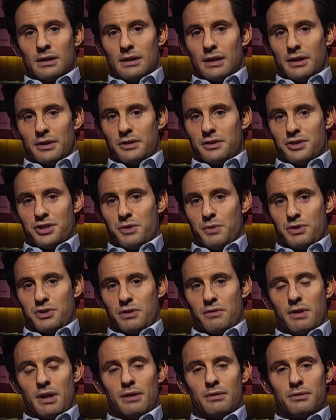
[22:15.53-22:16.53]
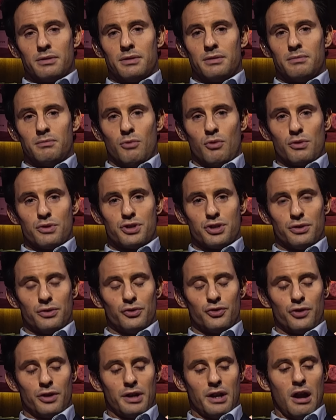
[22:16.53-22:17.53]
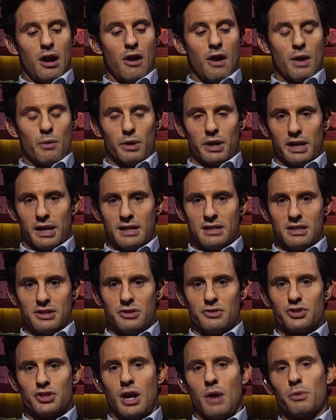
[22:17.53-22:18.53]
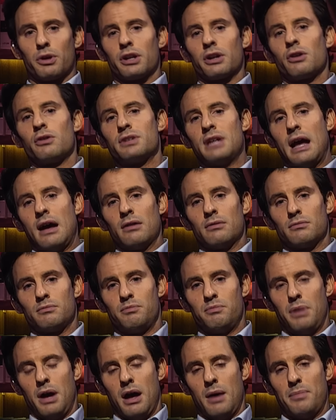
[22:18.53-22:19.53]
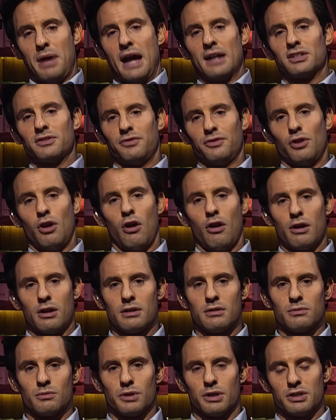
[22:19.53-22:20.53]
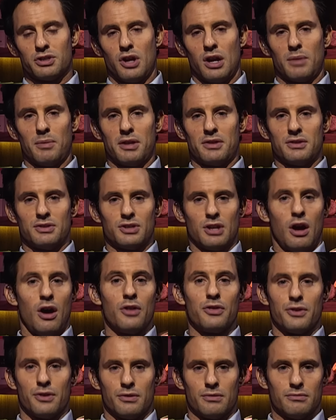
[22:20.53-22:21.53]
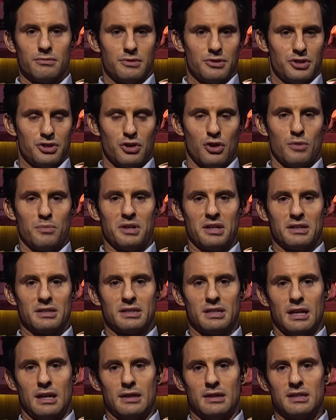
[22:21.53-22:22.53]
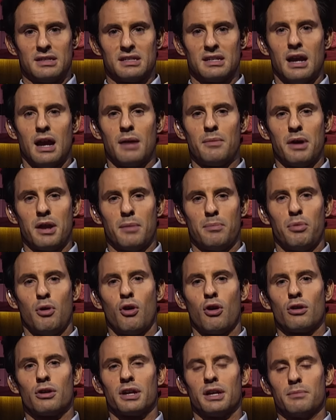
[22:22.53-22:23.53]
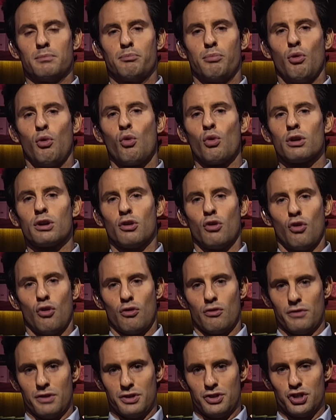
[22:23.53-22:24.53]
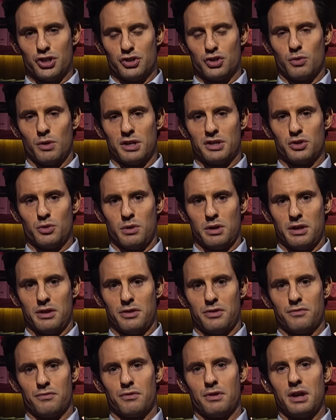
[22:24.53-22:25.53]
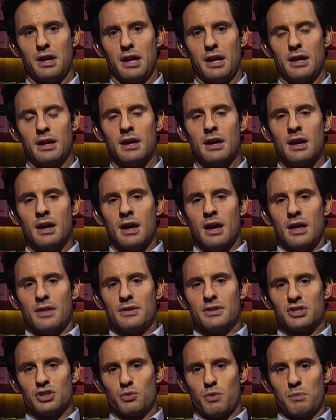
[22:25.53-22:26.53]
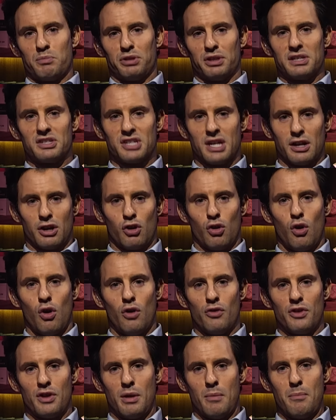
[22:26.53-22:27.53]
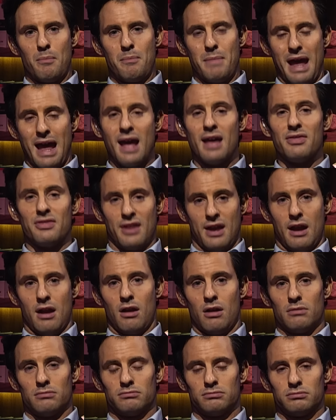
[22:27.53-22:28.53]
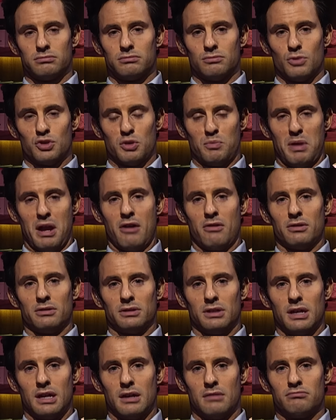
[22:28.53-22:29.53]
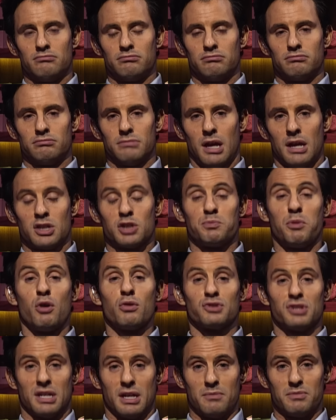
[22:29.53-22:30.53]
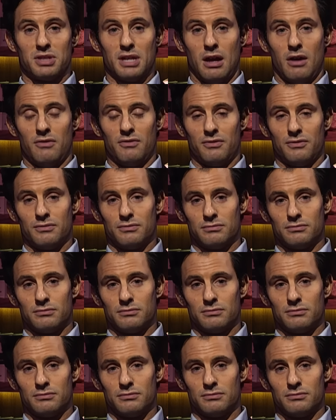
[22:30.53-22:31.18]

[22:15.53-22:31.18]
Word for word: Thank goodness she wasn't around more children. All right, we're going to continue this on. We're going to go down uh, back to Florida. We're going to talk about this other disturbing scene, this time at a park in Port Orange in 2023. This is when police get a call that a man there was apparently exposing himself.